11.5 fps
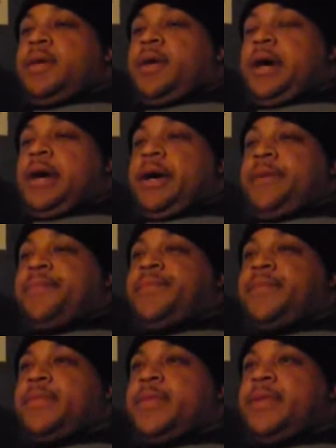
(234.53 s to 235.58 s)
Wow.
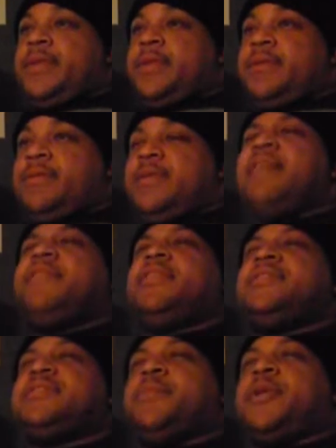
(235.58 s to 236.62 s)
Definitely
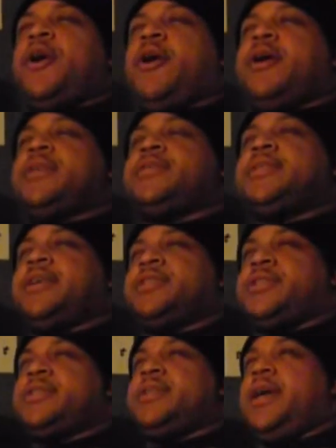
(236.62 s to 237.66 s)
some of the artists I
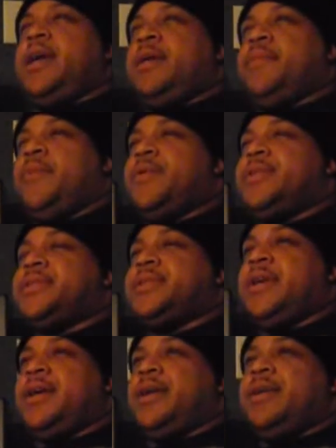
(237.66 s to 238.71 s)
just named. I want to
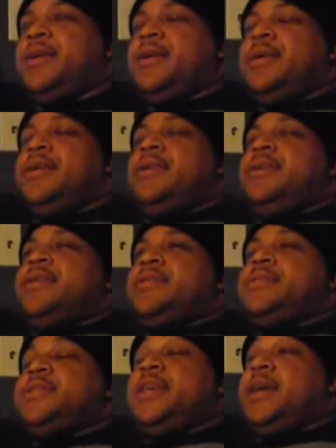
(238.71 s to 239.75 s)
say
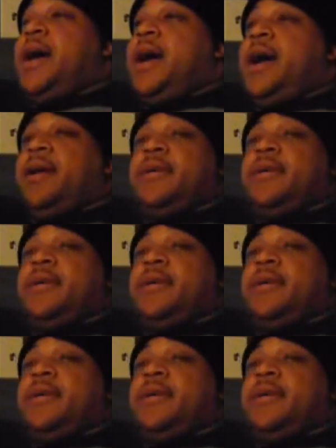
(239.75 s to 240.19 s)
T.I.